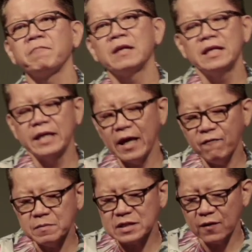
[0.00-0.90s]
he gave
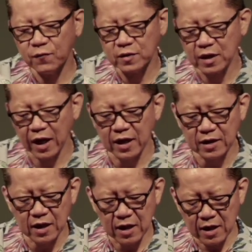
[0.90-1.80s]
himself a
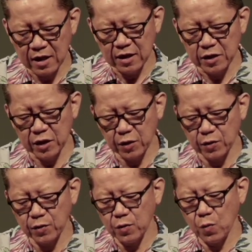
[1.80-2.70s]
10
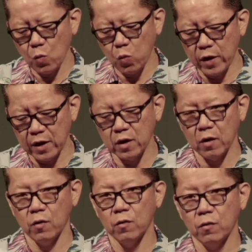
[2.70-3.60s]
year
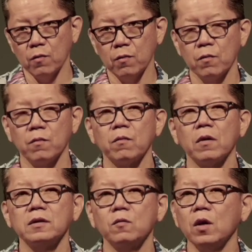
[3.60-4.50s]
window.
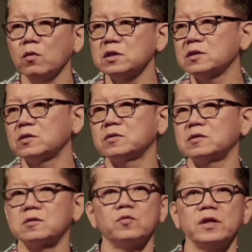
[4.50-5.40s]
What was
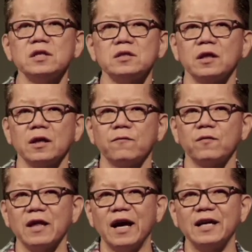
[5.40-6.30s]
the reasoning for
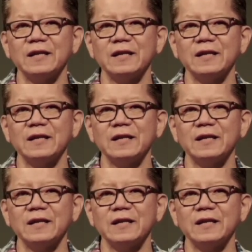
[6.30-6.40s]
that?